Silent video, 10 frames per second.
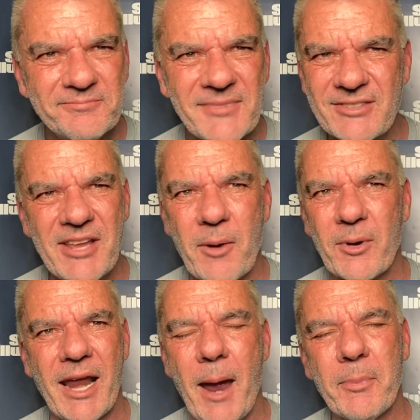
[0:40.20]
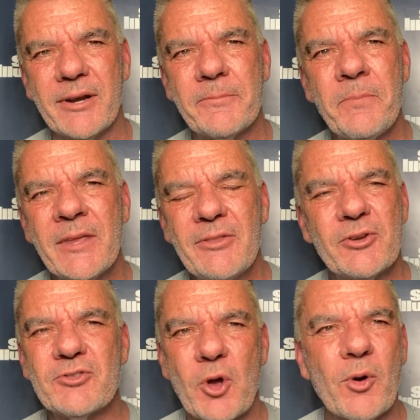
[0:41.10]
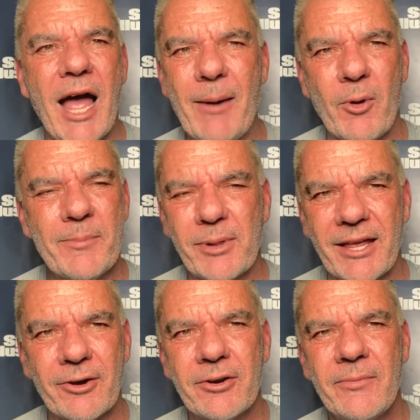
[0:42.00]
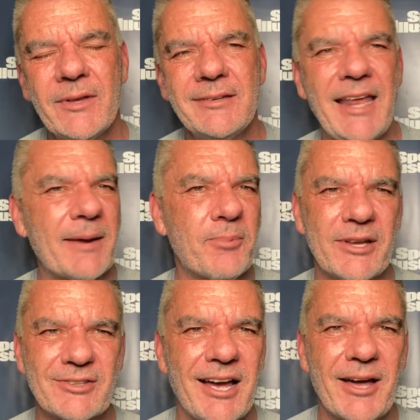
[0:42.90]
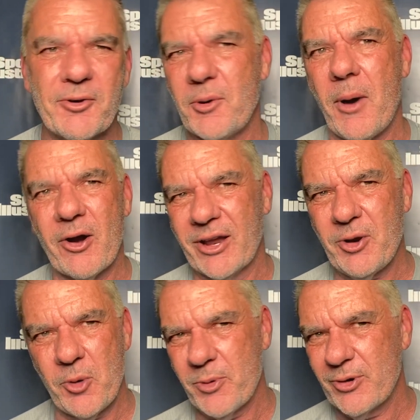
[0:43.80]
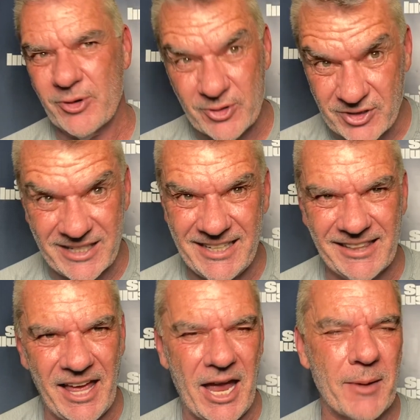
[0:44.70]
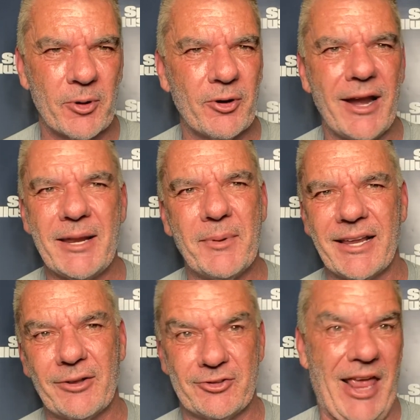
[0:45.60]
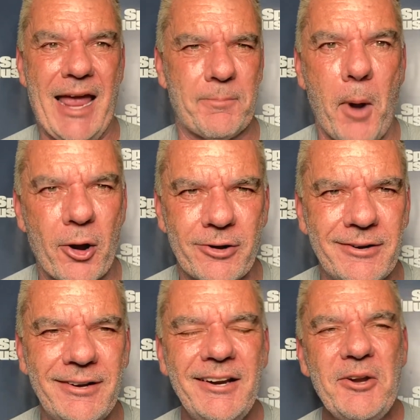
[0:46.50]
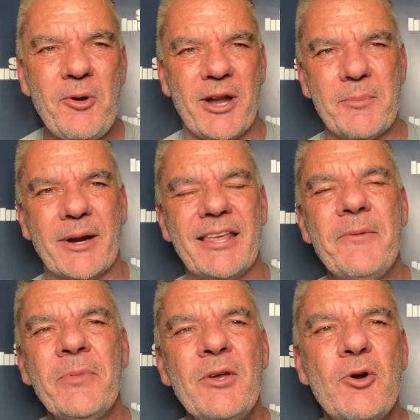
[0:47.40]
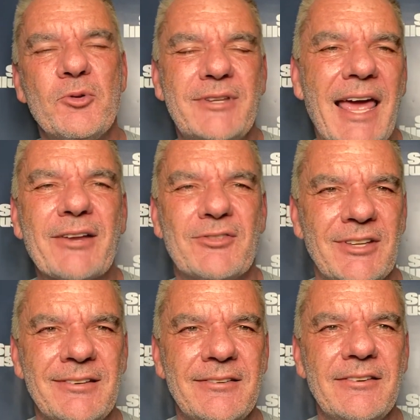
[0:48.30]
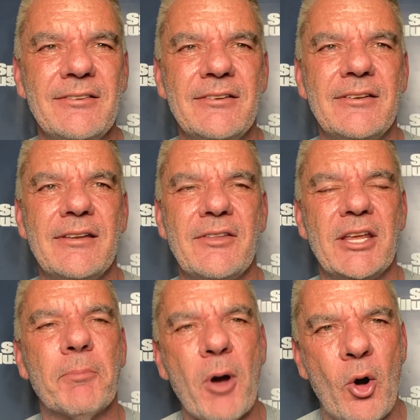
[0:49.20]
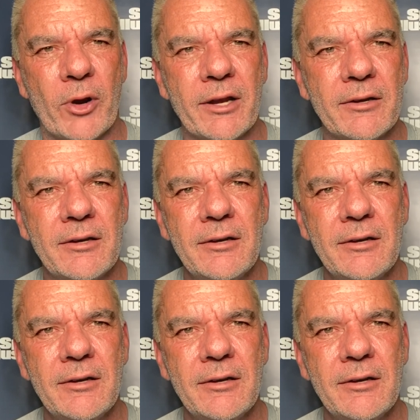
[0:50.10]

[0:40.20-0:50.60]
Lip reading: That's not what happened. There's no Cowboy player, Dak Prescott or Amari Cooper or CeeDee Lamb or anybody else, Zach Martin or anybody who texted the opponent,